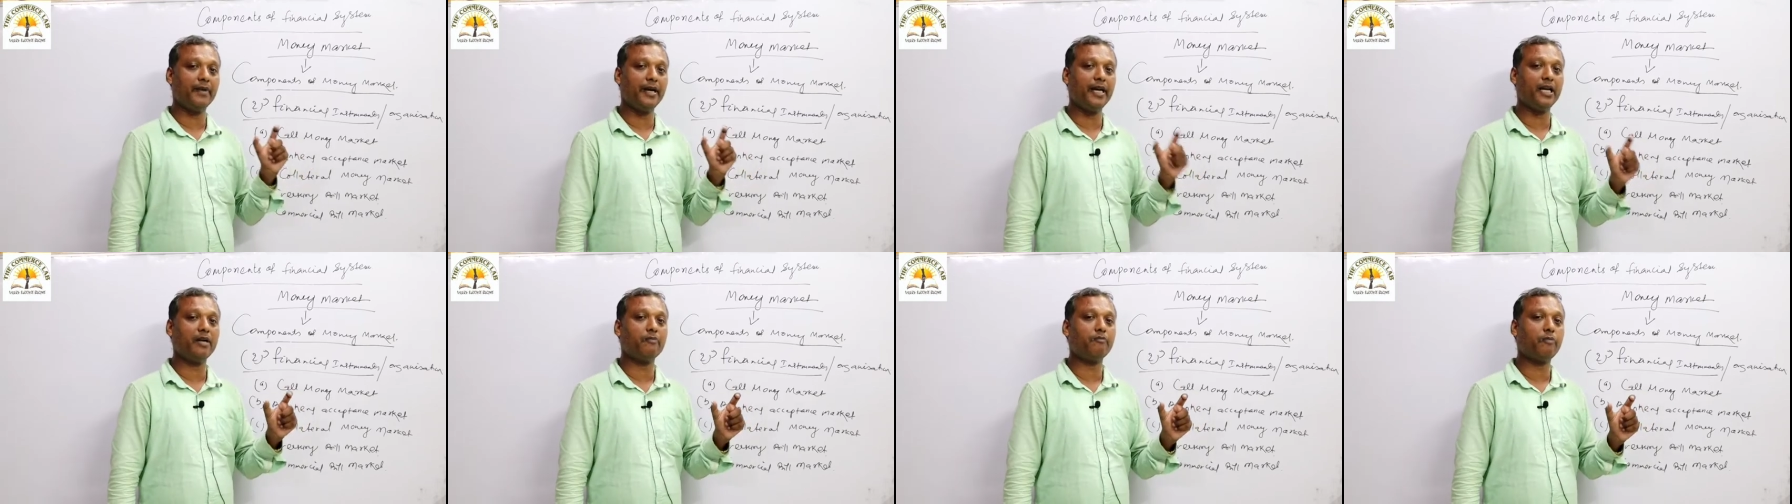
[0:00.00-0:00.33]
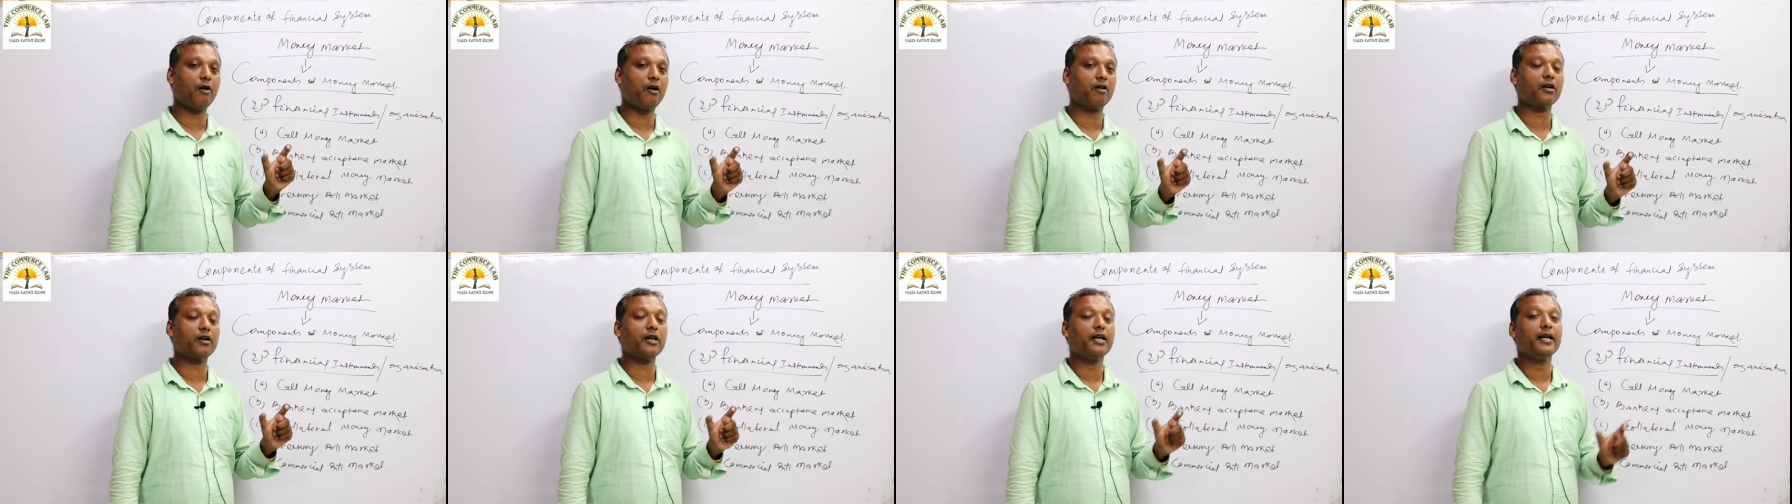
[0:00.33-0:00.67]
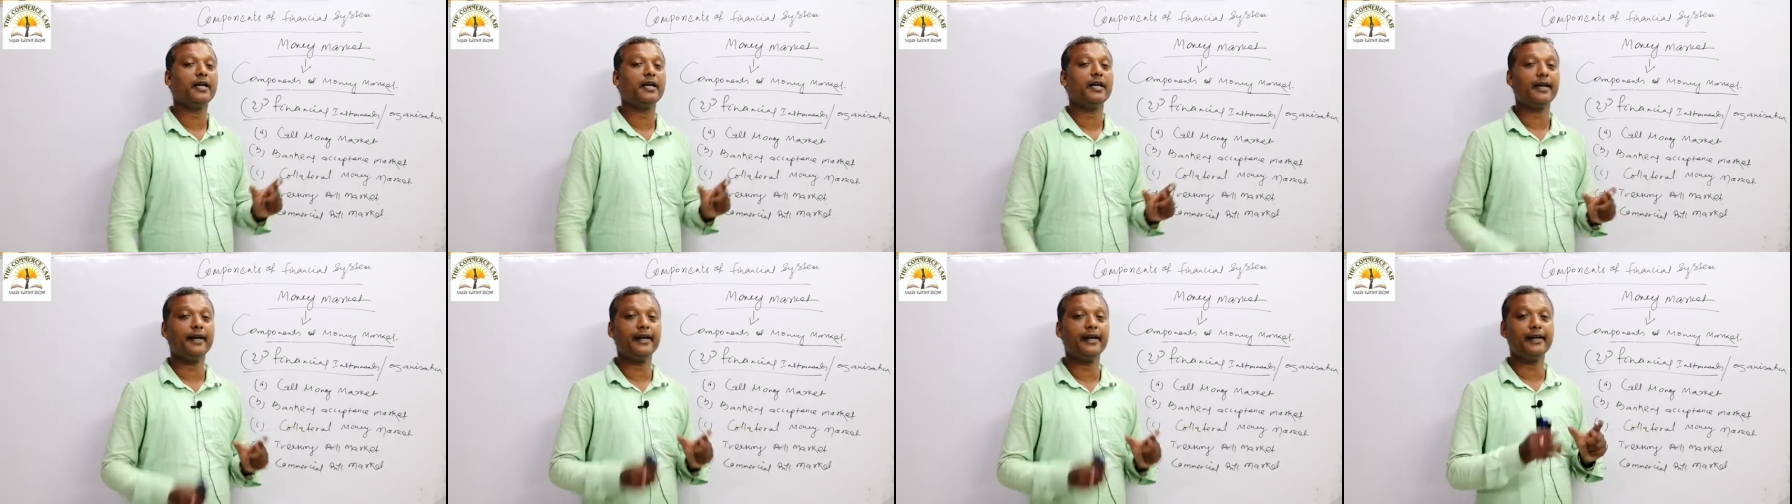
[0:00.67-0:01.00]
meant
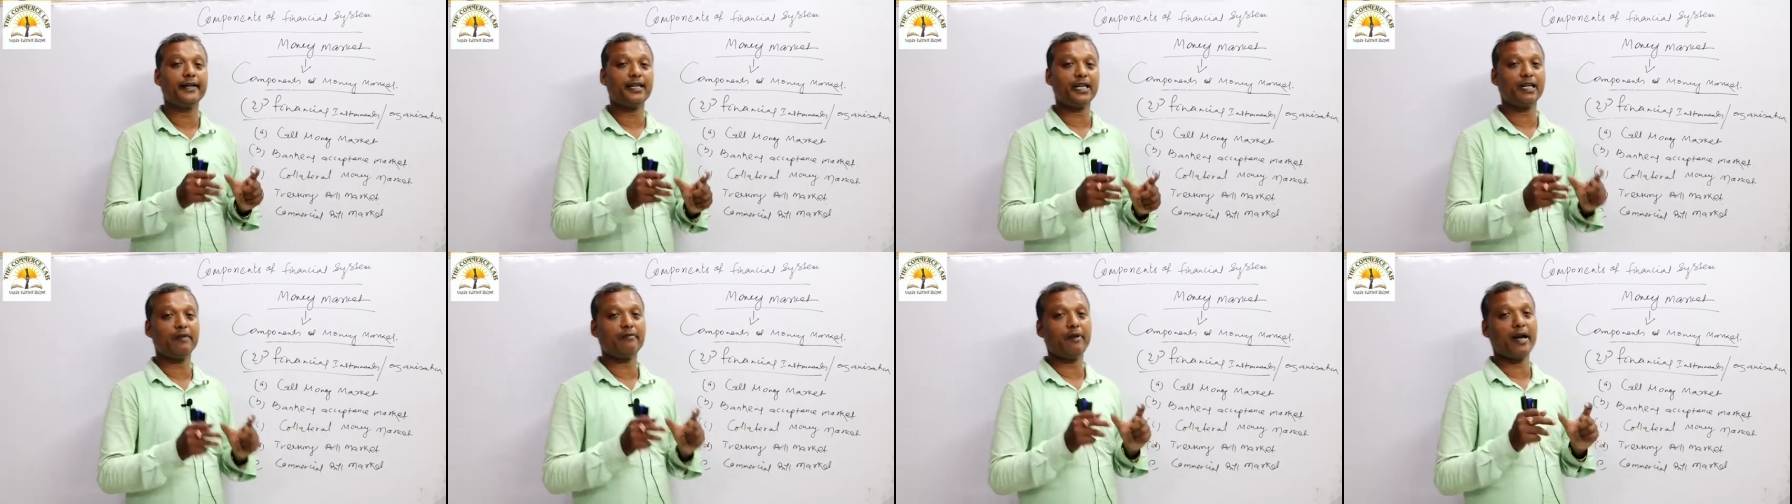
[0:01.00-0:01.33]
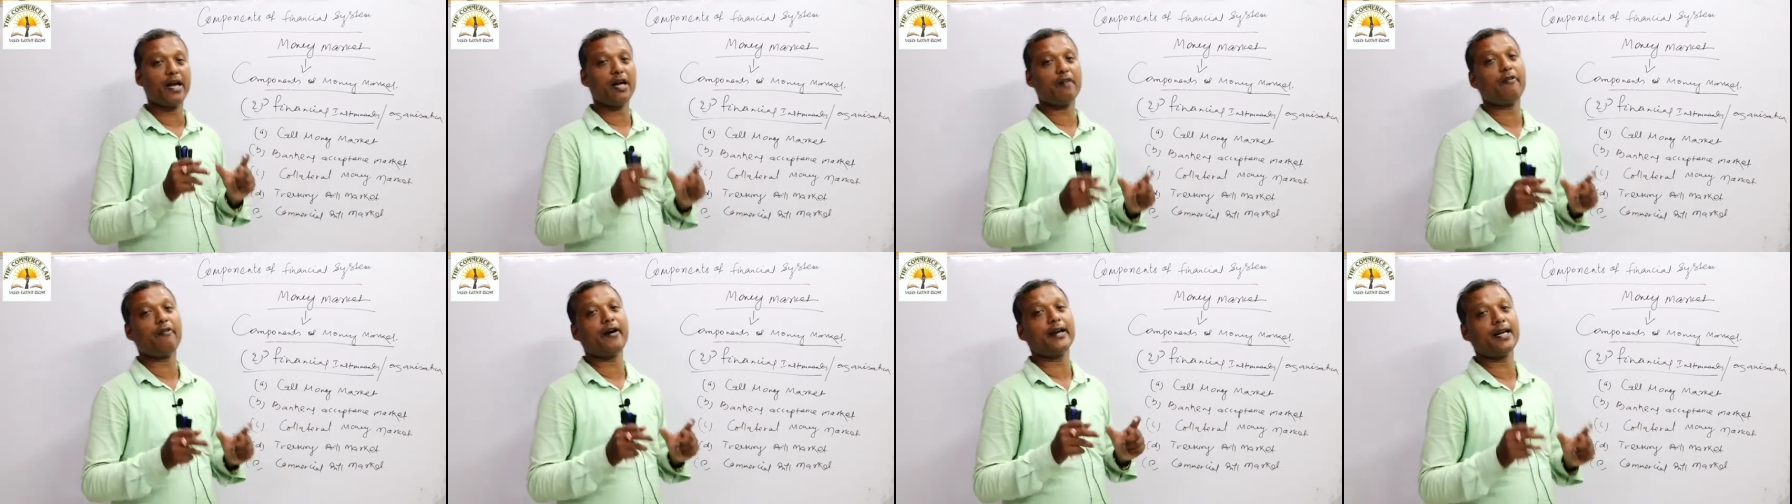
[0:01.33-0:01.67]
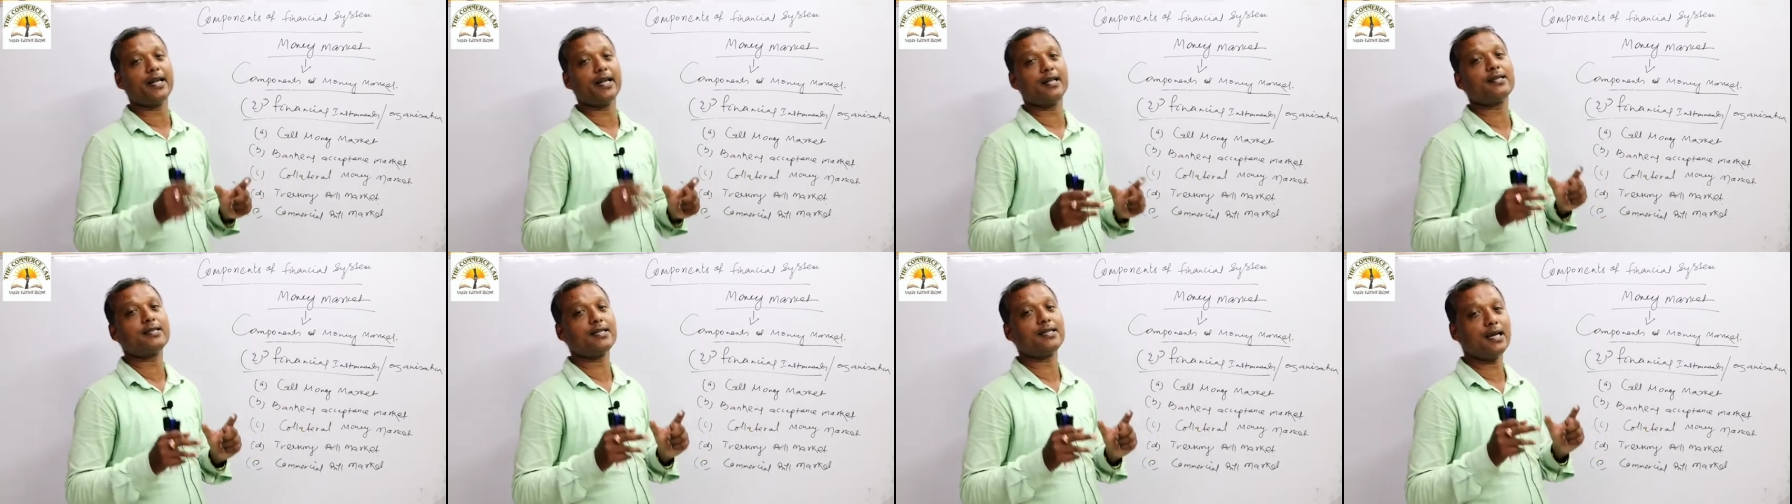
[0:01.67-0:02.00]
for interbank
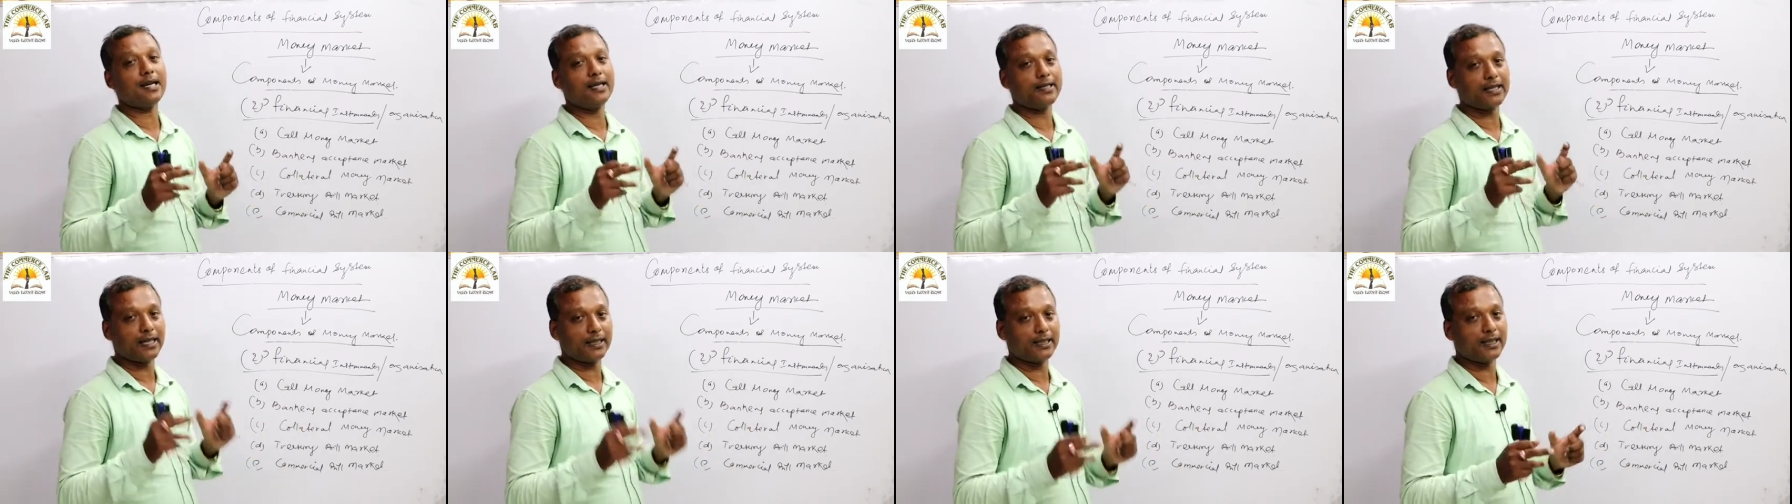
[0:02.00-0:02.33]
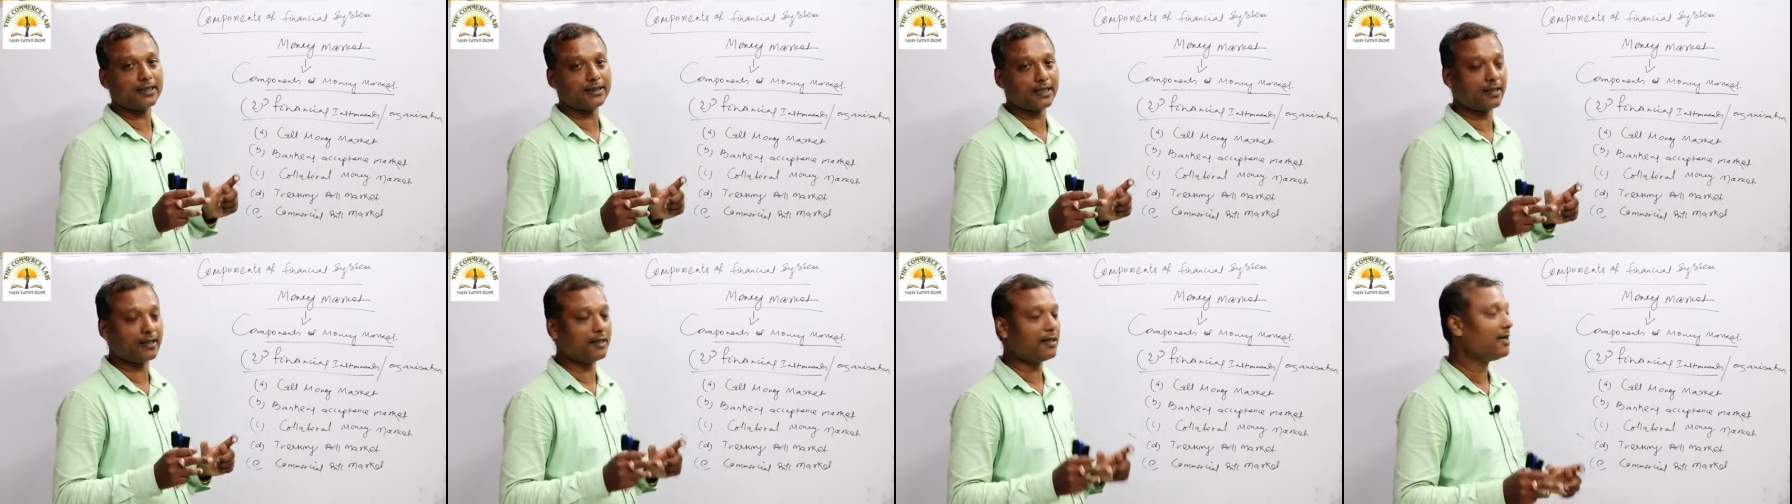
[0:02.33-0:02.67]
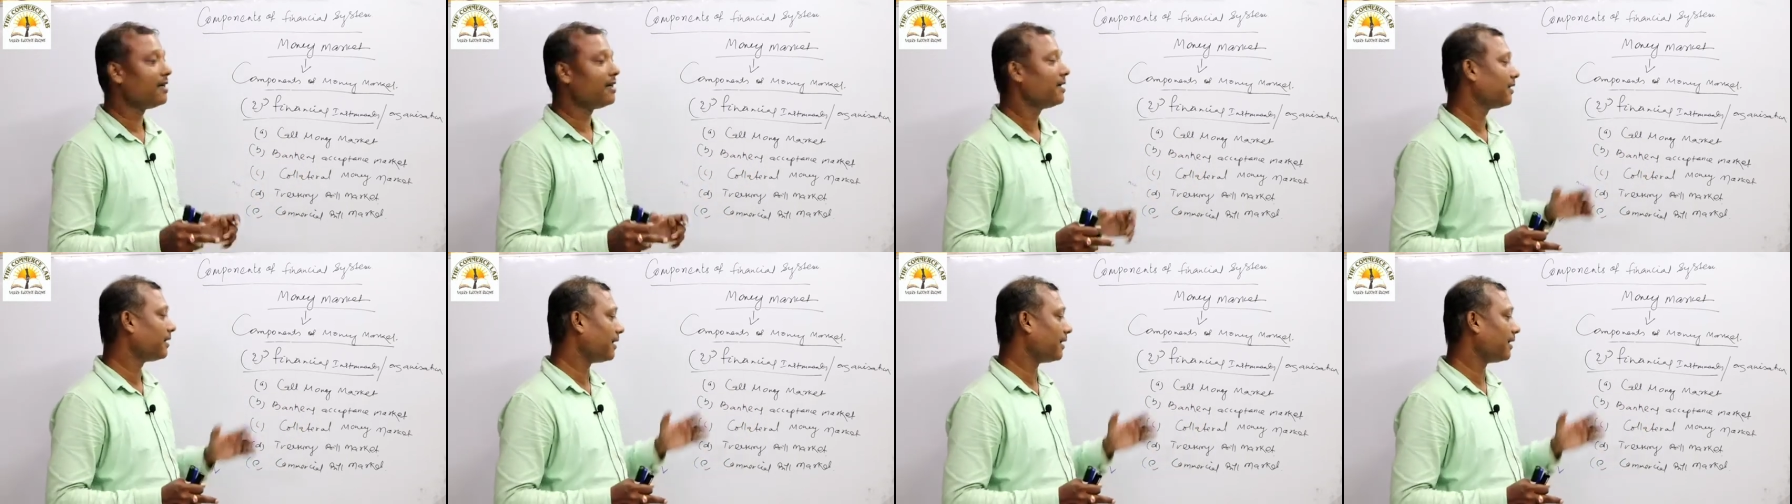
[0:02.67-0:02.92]
financial transaction.